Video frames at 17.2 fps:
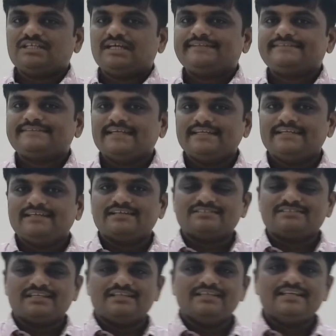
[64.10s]
charge
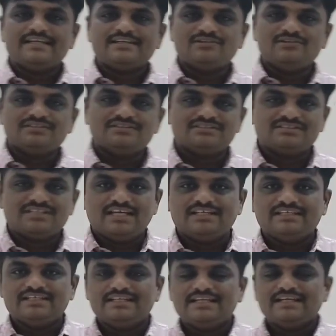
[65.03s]
carriers are electrons,
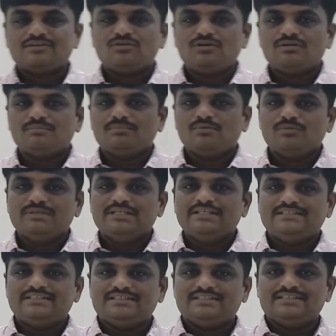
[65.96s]
and electron
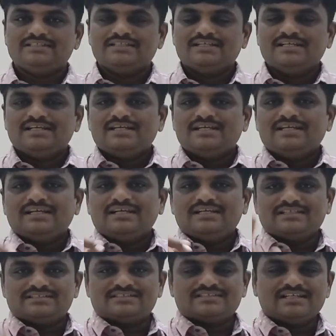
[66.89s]
mobility
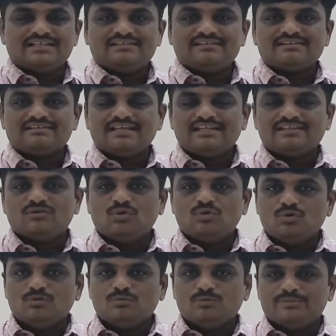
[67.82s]
is greater than the
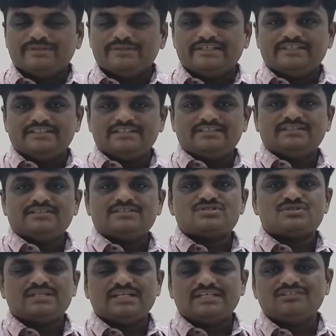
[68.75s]
hole mobility.
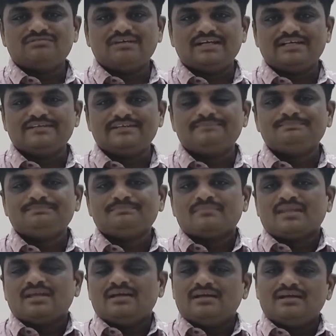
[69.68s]
So that is why
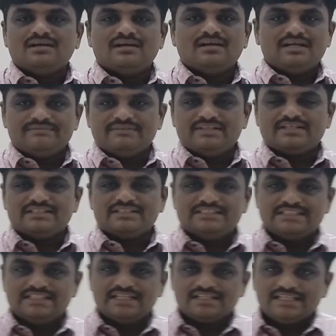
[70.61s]
we will
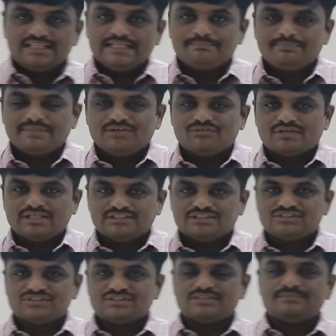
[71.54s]
consider the NPN
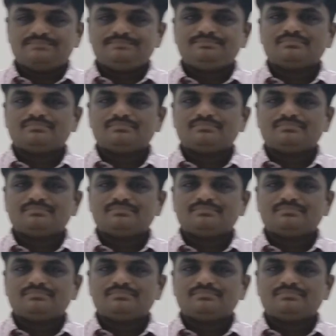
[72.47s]
transistor.